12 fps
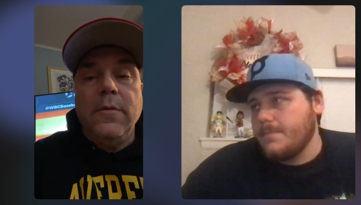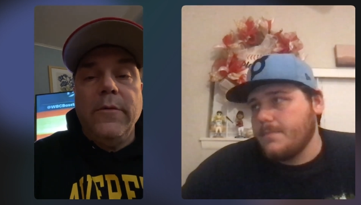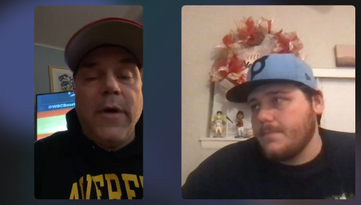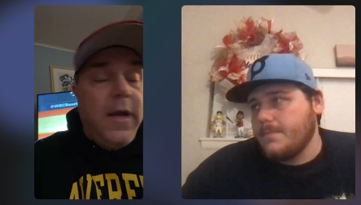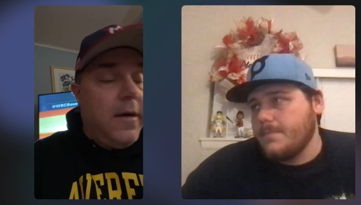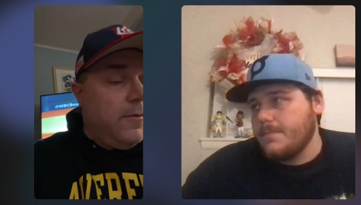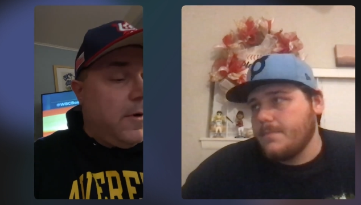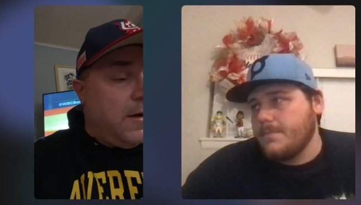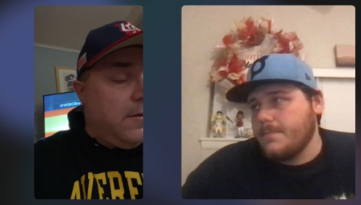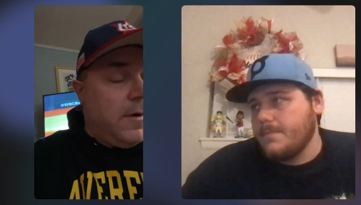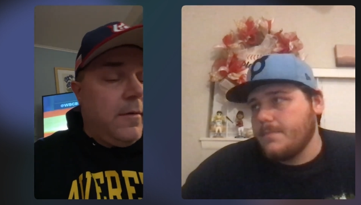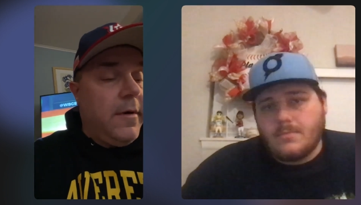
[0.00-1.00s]
Speaker 1: Right,
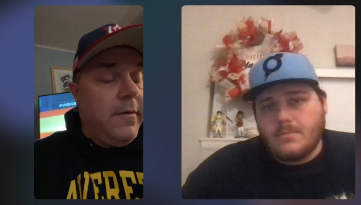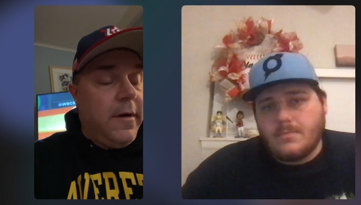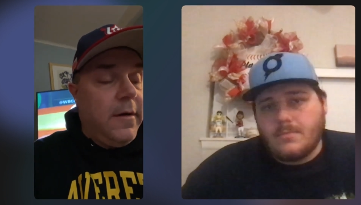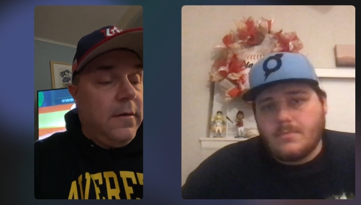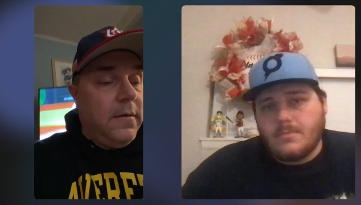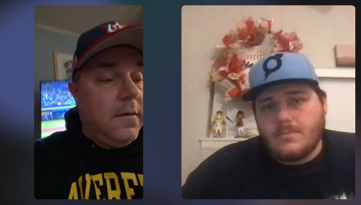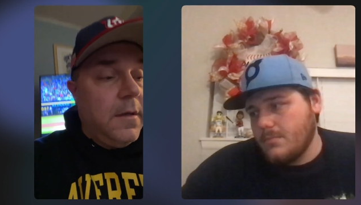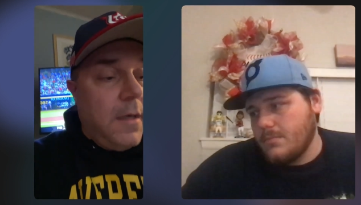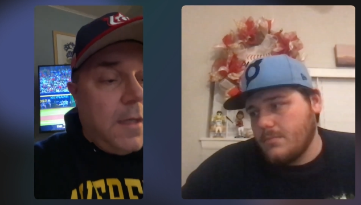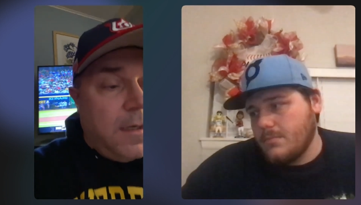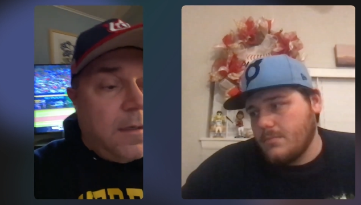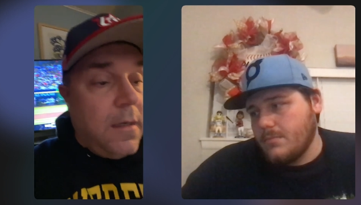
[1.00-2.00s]
right, right, right, right.
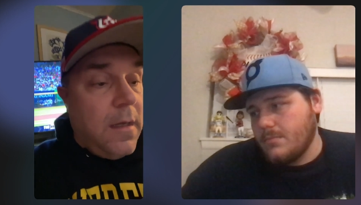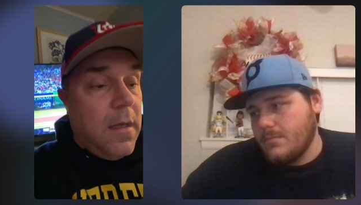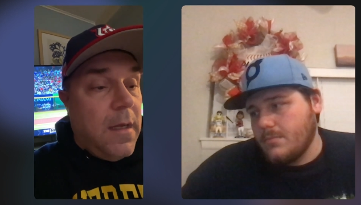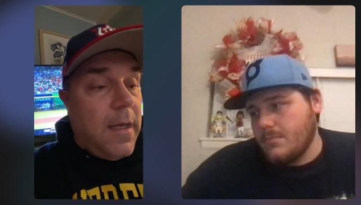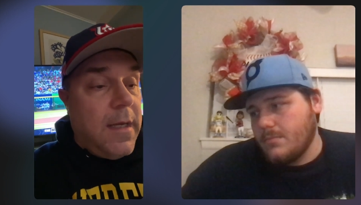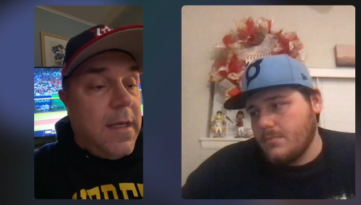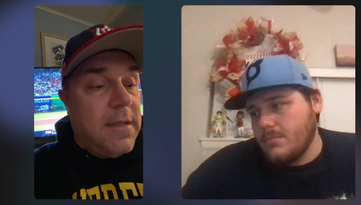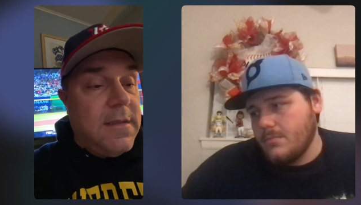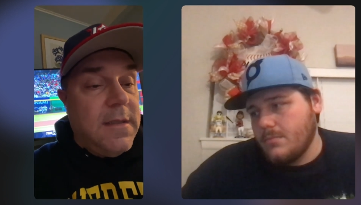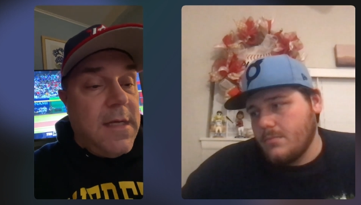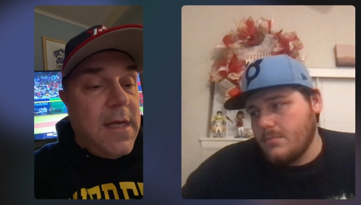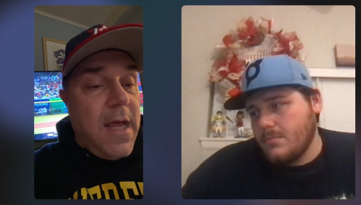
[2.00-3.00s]
And then I
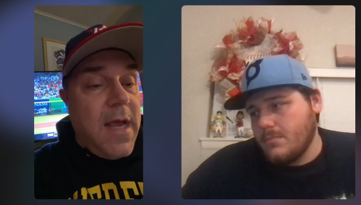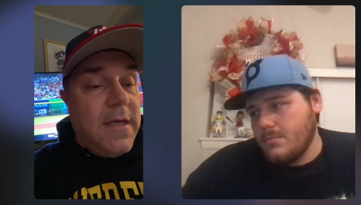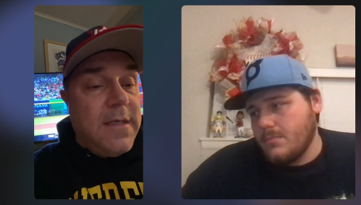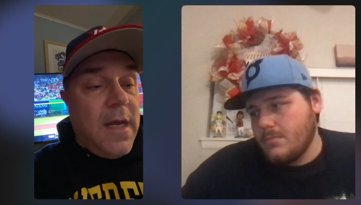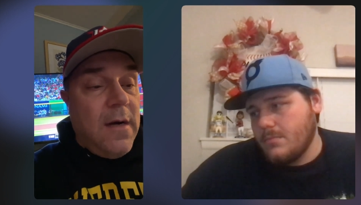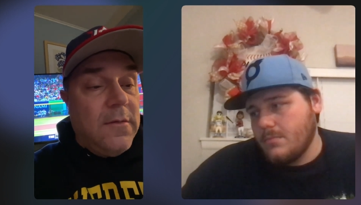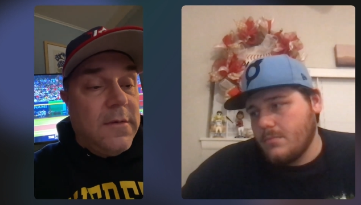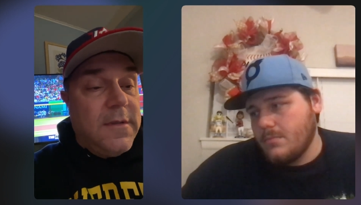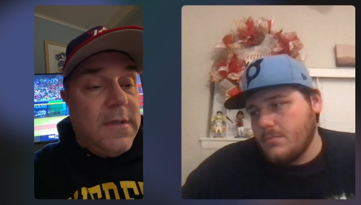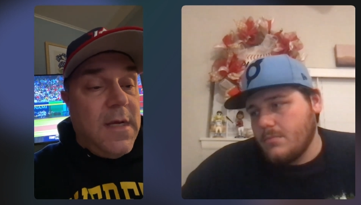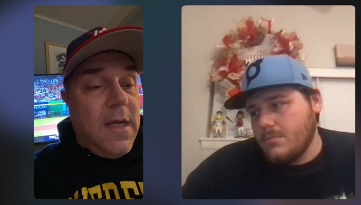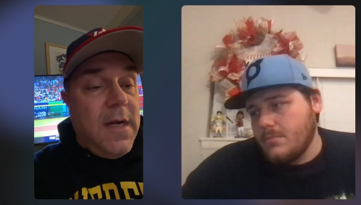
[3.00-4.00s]
guess DH. I don't
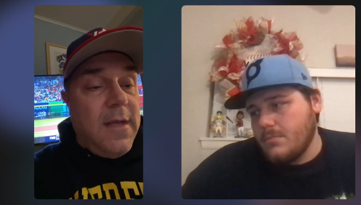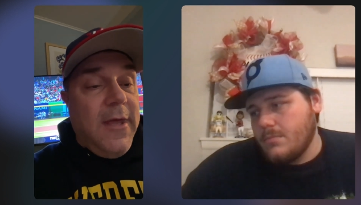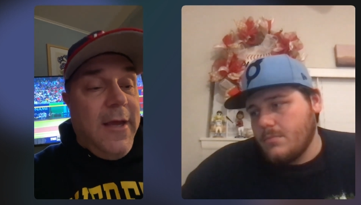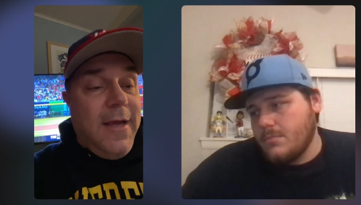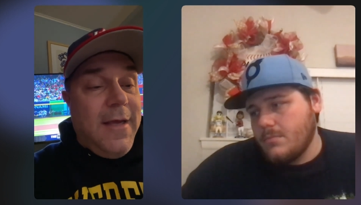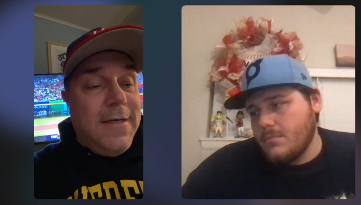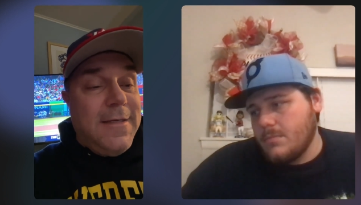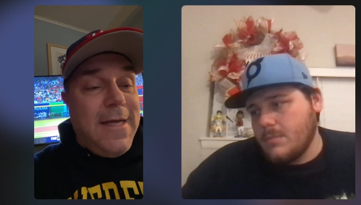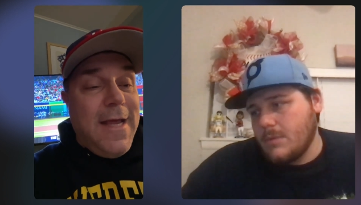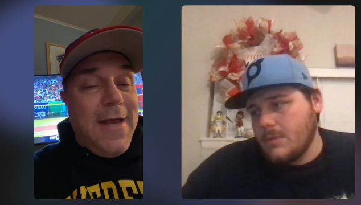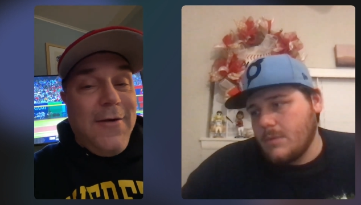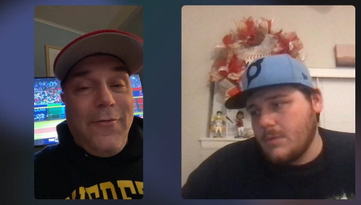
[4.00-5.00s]
see anything at
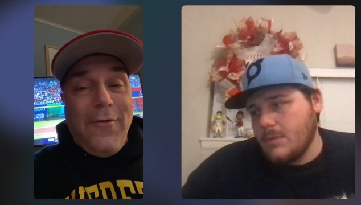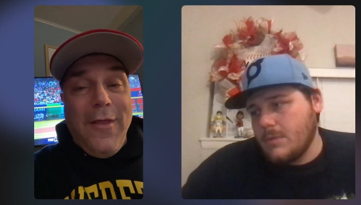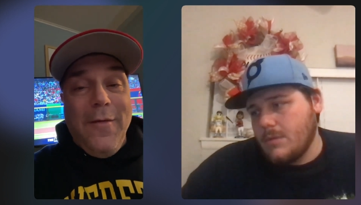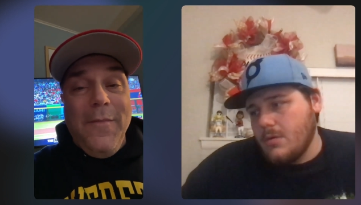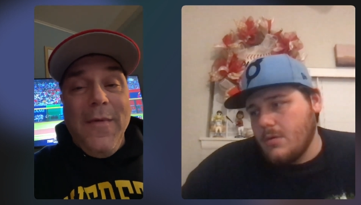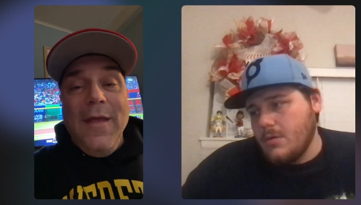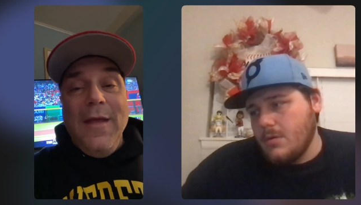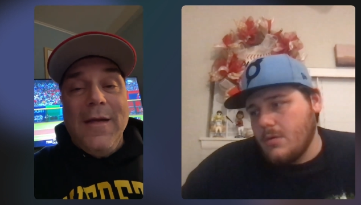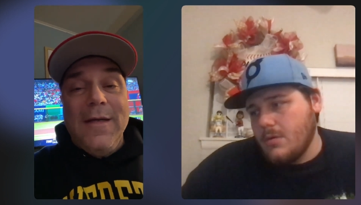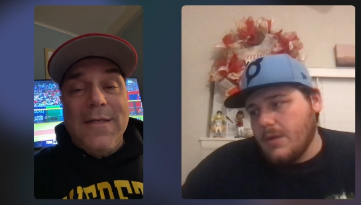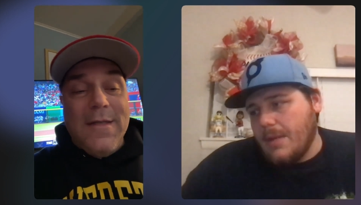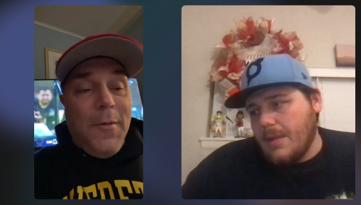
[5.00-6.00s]
DH for them
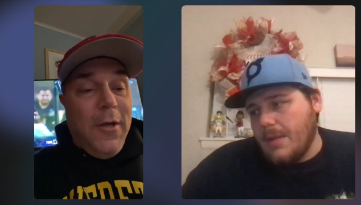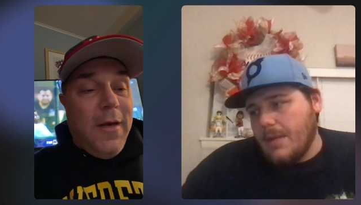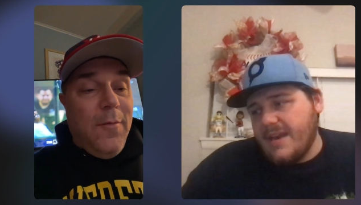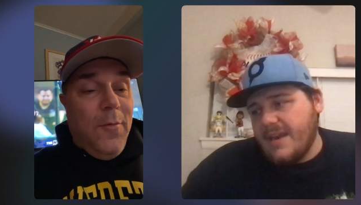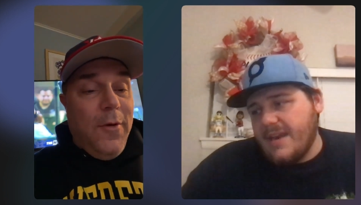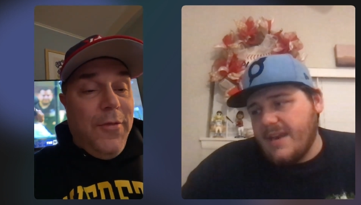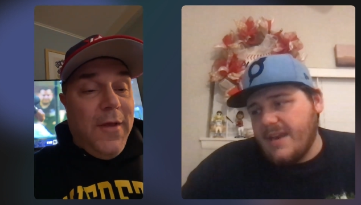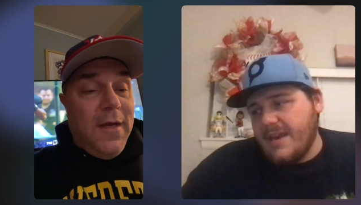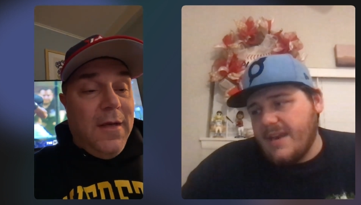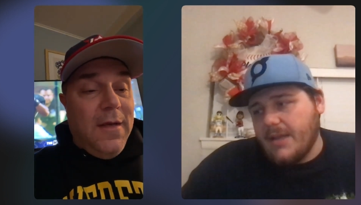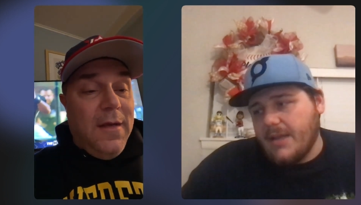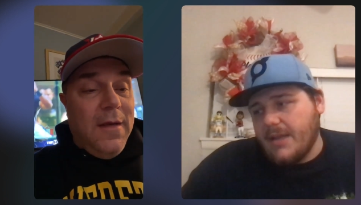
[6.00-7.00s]
because I'm looking at one
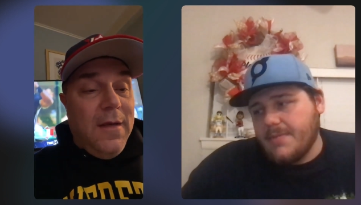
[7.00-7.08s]
thing.